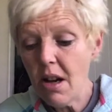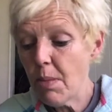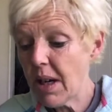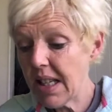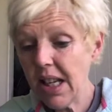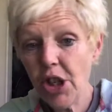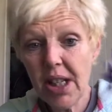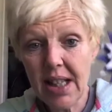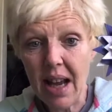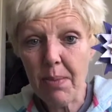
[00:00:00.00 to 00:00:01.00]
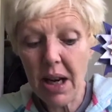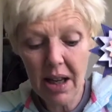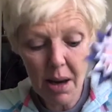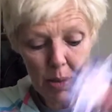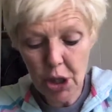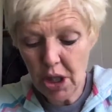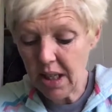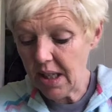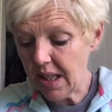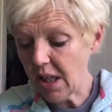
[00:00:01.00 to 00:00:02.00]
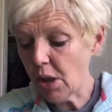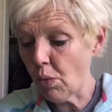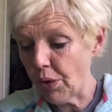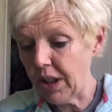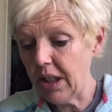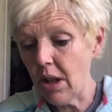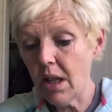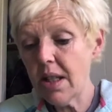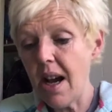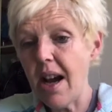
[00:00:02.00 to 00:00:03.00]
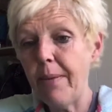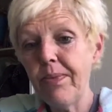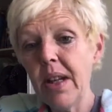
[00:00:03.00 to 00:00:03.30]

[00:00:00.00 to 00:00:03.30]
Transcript: But as I just said, making a bunch of these takes a really long time.